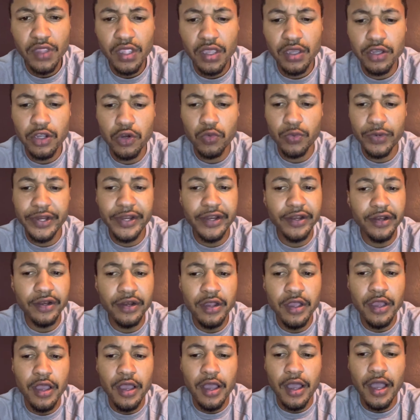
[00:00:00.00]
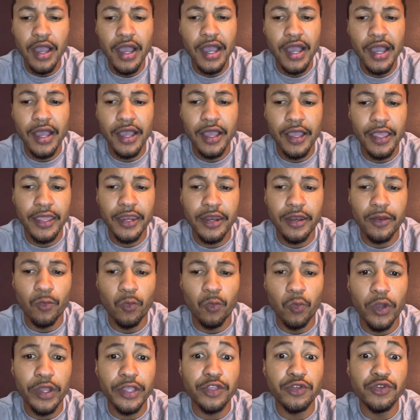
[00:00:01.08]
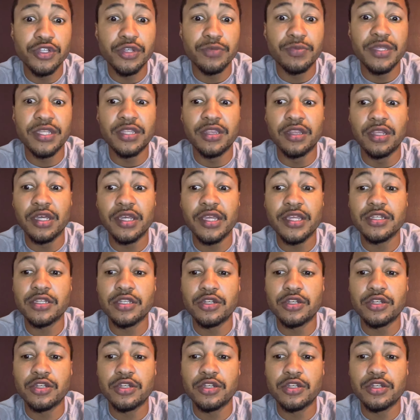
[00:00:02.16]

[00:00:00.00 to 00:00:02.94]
career uh, and what you should be looking